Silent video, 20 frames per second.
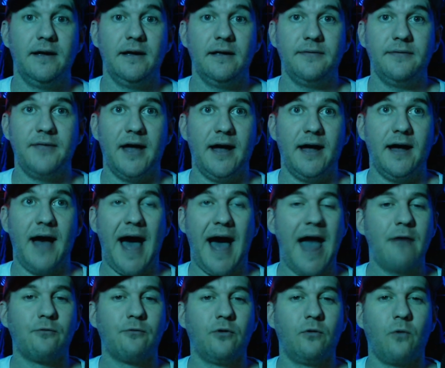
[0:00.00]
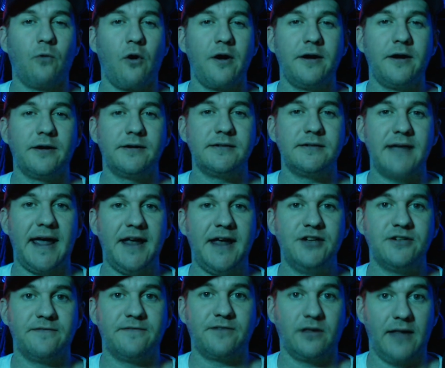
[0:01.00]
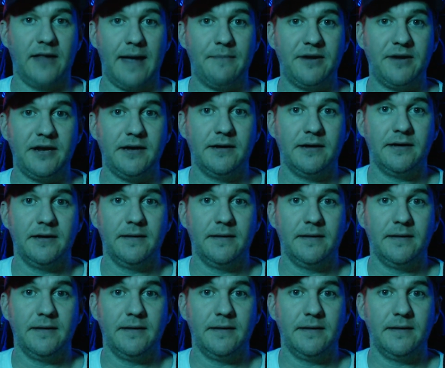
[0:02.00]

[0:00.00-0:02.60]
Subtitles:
the Hyrule Warriors Age of Calamity.